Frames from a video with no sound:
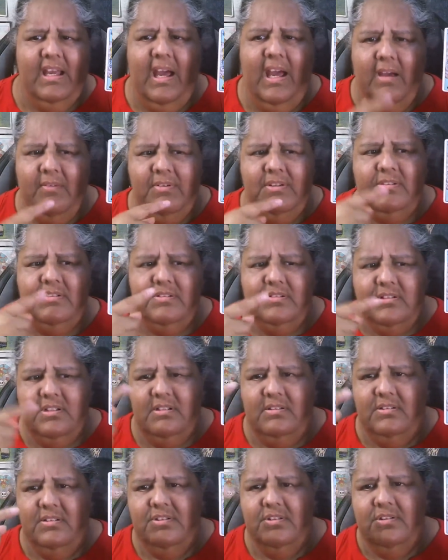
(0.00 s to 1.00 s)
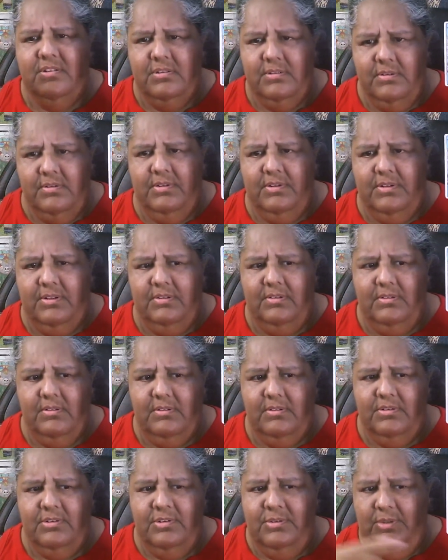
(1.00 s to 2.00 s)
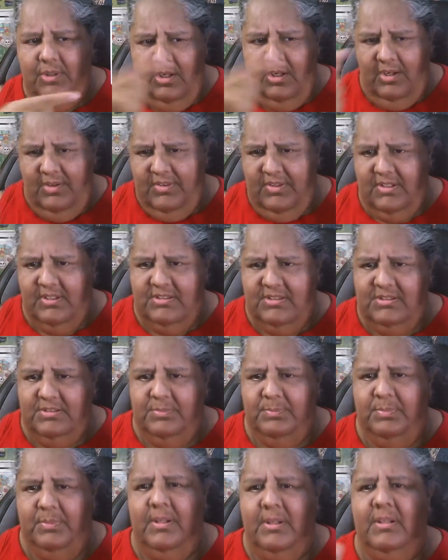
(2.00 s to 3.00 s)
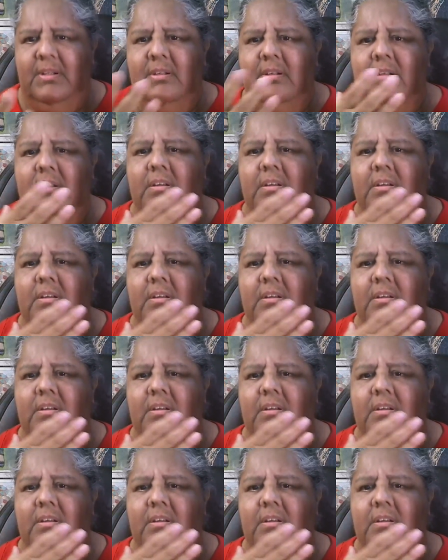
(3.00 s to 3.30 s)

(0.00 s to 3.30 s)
having to tell the truth to others, but